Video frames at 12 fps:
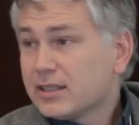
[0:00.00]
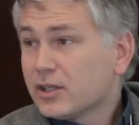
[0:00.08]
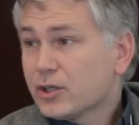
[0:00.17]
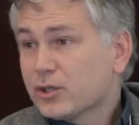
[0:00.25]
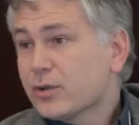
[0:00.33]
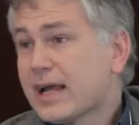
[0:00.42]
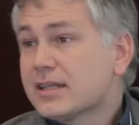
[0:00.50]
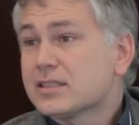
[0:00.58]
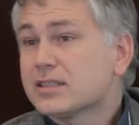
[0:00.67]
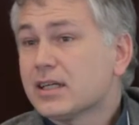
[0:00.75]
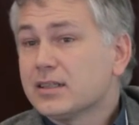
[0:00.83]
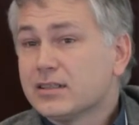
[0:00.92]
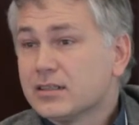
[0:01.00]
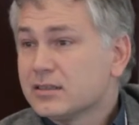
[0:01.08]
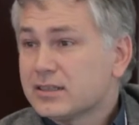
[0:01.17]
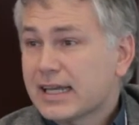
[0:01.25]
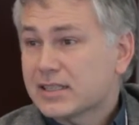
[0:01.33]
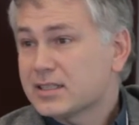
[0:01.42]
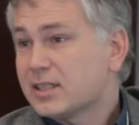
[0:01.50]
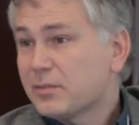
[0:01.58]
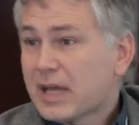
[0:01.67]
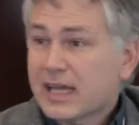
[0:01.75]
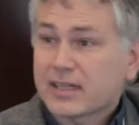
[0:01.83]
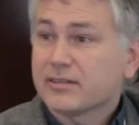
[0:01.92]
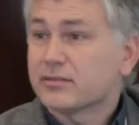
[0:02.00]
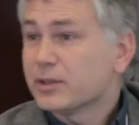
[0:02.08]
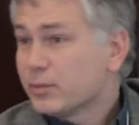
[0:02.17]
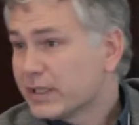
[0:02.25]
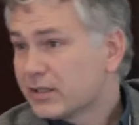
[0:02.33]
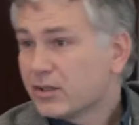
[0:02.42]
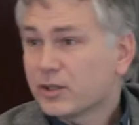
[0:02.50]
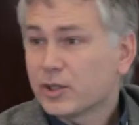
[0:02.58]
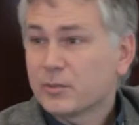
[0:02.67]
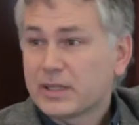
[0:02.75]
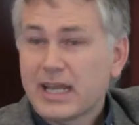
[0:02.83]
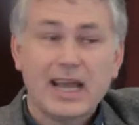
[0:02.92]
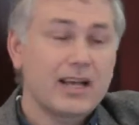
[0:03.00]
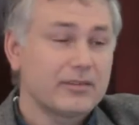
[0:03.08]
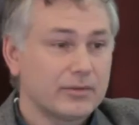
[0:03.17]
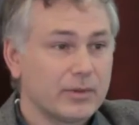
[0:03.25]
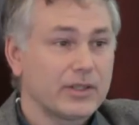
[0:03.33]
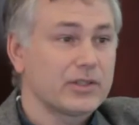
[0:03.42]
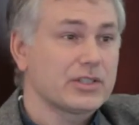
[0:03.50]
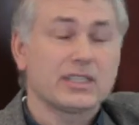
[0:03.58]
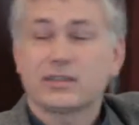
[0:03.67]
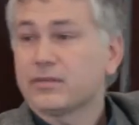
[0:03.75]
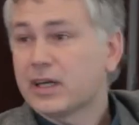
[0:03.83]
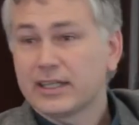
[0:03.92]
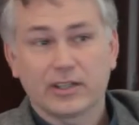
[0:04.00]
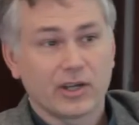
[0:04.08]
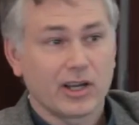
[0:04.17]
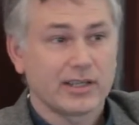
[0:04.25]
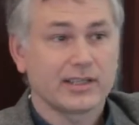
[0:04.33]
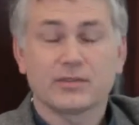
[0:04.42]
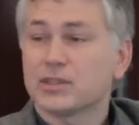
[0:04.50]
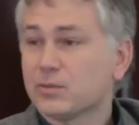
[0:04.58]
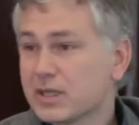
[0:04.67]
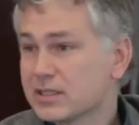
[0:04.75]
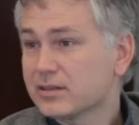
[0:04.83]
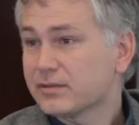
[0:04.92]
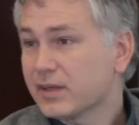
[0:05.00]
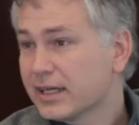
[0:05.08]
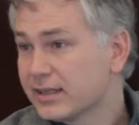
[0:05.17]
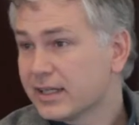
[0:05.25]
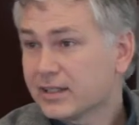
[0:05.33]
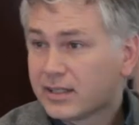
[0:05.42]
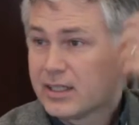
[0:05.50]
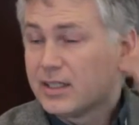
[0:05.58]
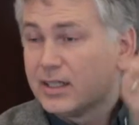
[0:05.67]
her grandson texted back every week on her behalf whether she's fine or not, and if she wasn't fine then